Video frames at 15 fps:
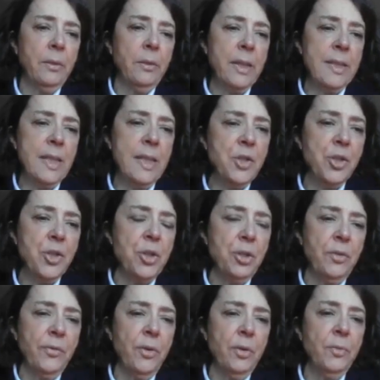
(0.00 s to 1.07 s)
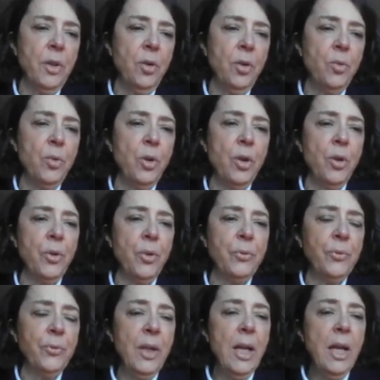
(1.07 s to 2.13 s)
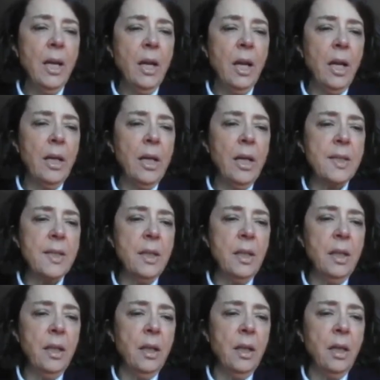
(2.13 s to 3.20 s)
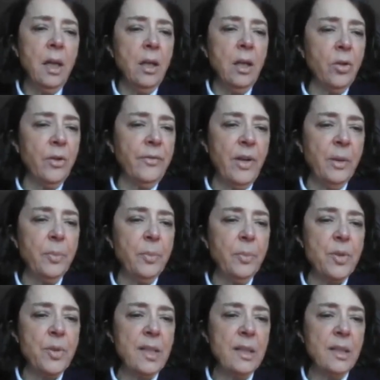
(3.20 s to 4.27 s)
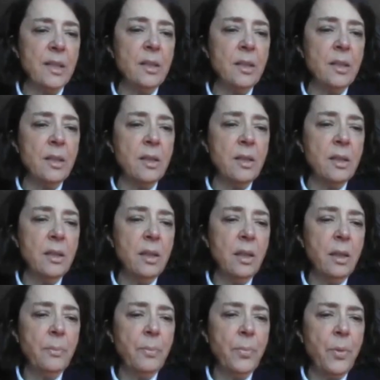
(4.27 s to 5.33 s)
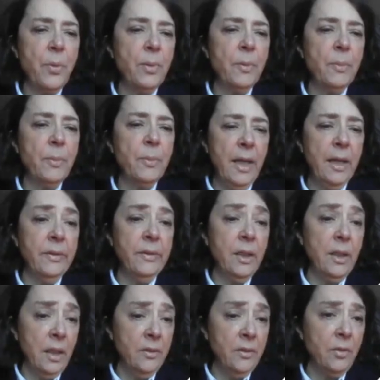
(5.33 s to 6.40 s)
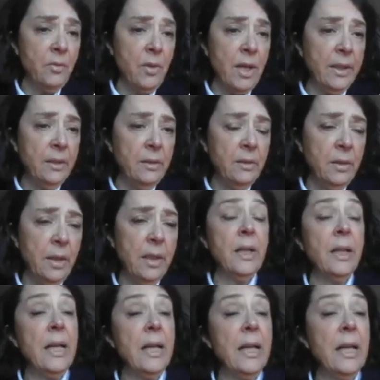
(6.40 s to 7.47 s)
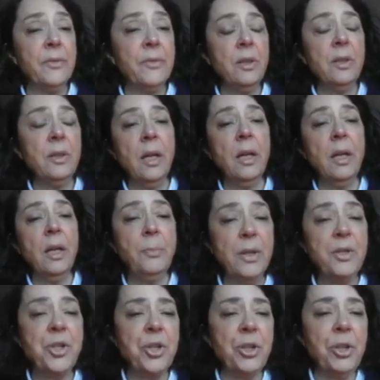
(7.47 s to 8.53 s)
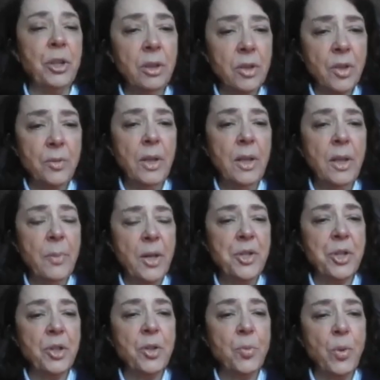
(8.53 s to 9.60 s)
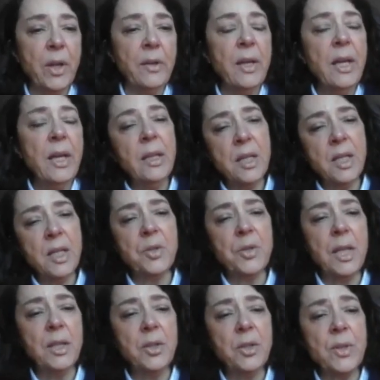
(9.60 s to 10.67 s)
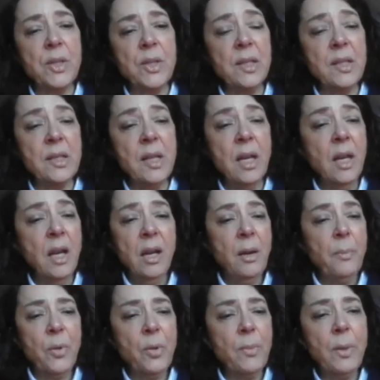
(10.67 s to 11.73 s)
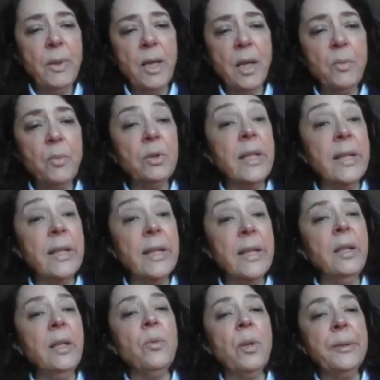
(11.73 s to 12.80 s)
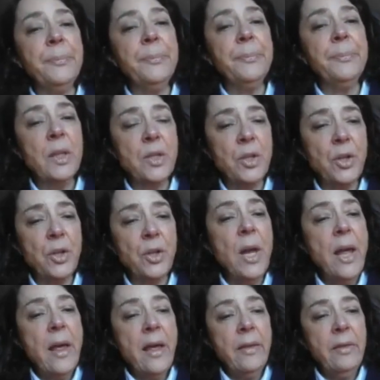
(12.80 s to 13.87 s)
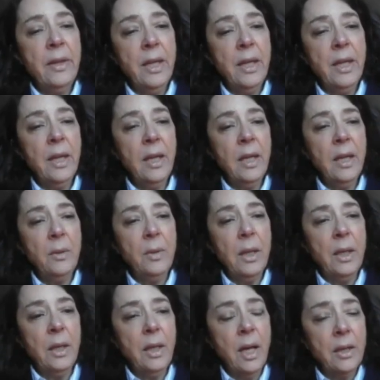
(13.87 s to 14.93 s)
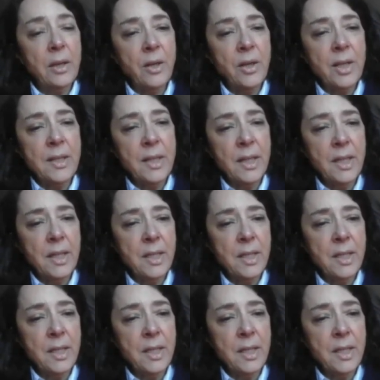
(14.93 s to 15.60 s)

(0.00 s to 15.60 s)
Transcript: section from the lower lobe, and I see a lot of fibrosis, probably in the left picture, so in a patient with histiocytosis, probably I won't get anywhere. So the Langerhans